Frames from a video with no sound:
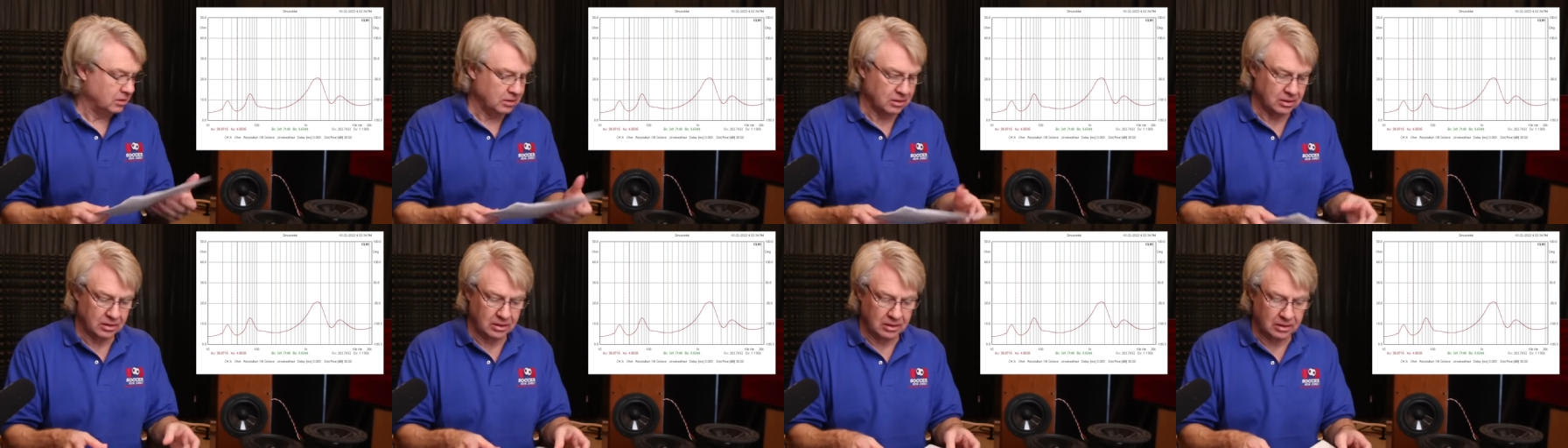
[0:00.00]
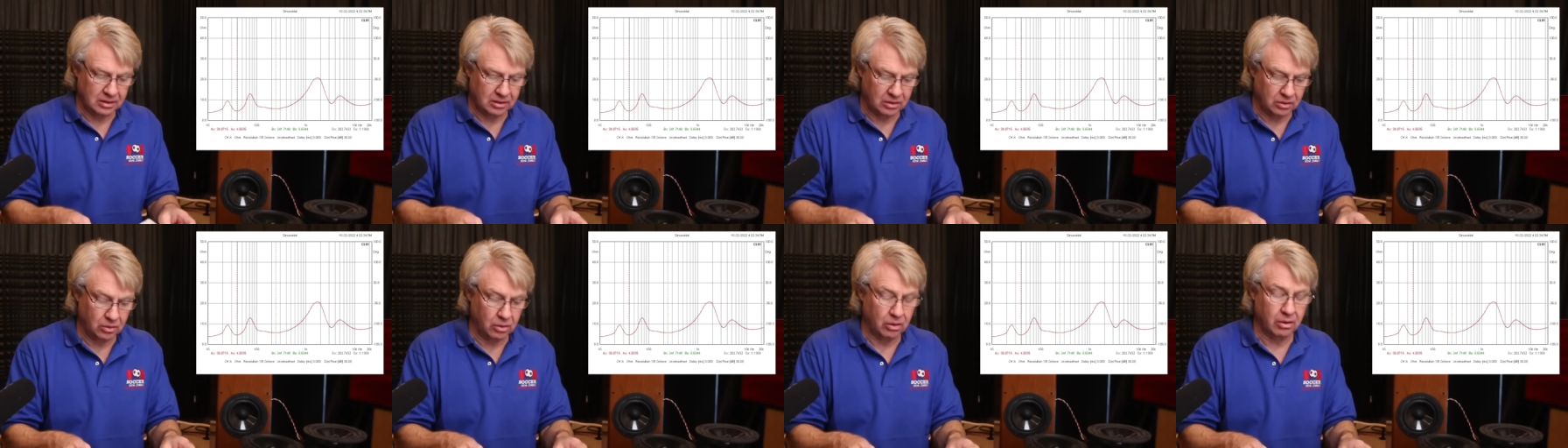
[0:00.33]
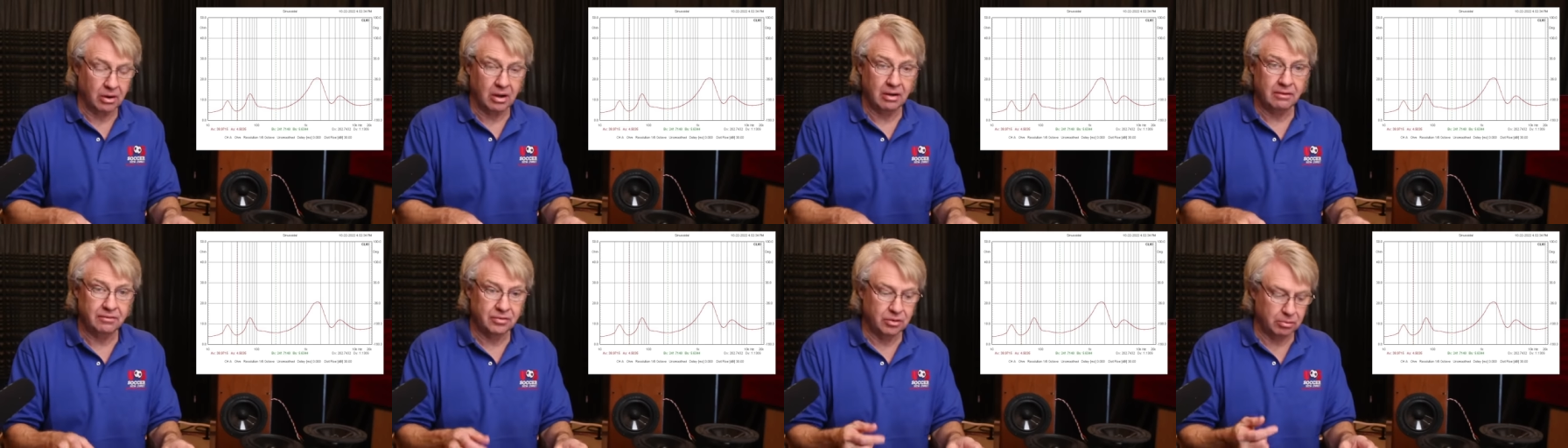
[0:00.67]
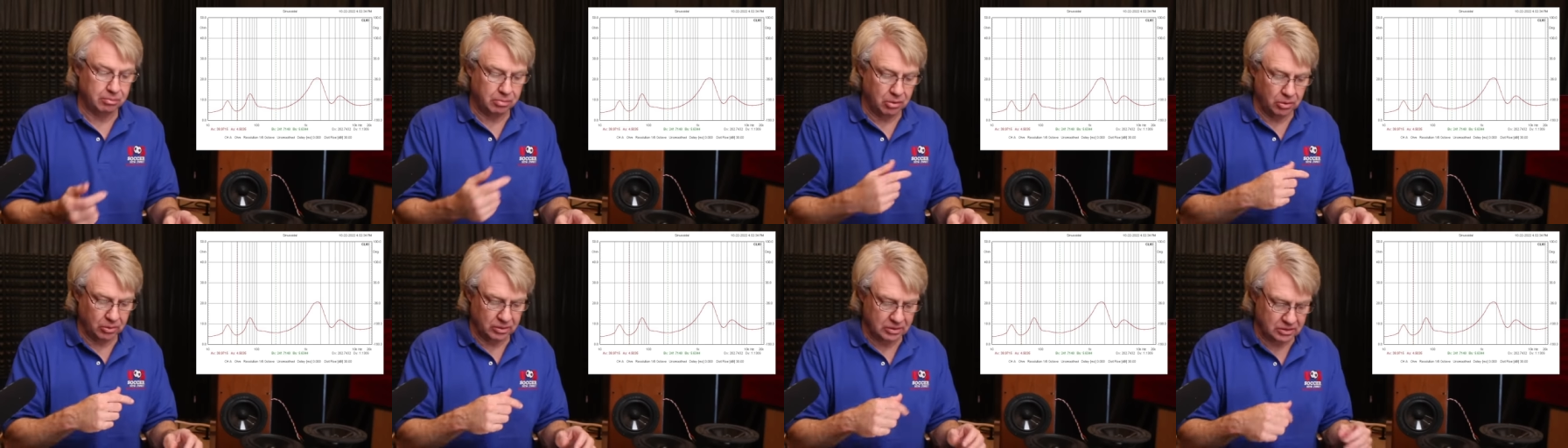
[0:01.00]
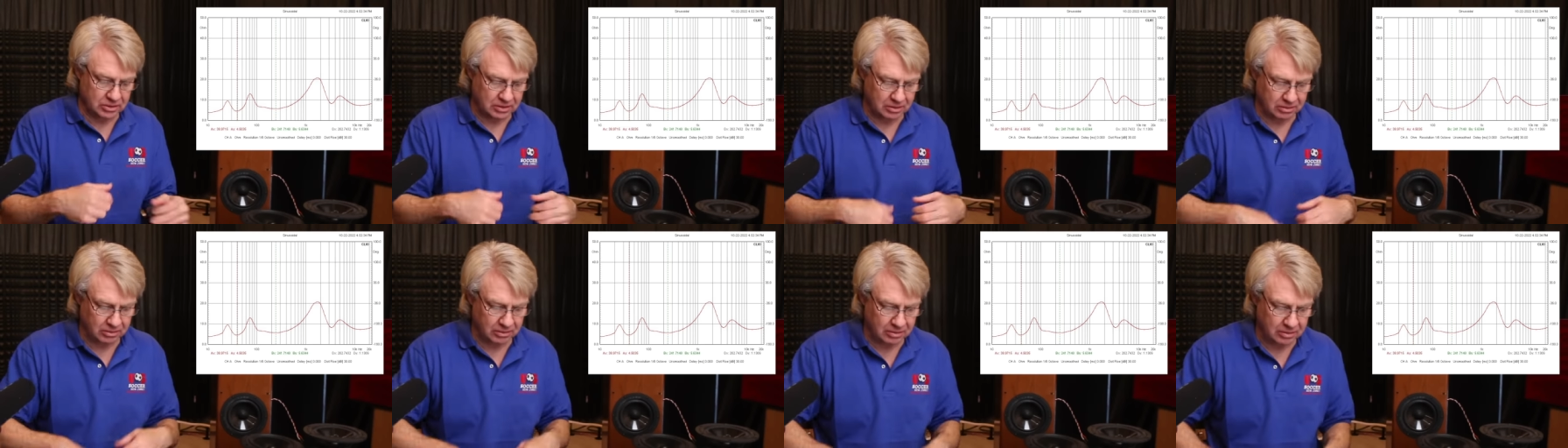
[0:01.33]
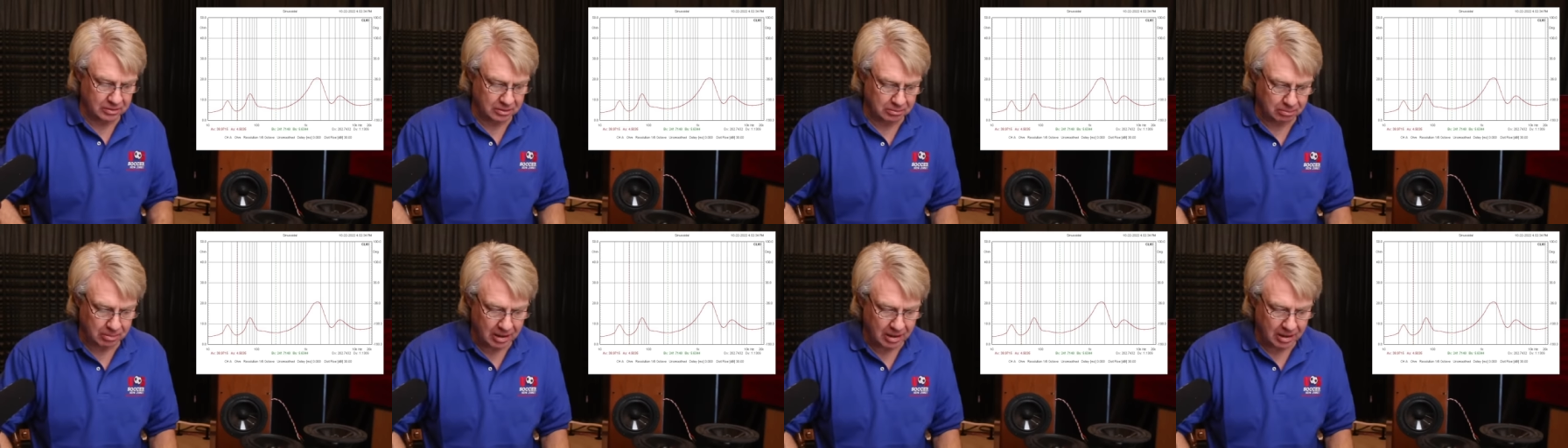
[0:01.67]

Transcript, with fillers: uh, or of the ports that are on the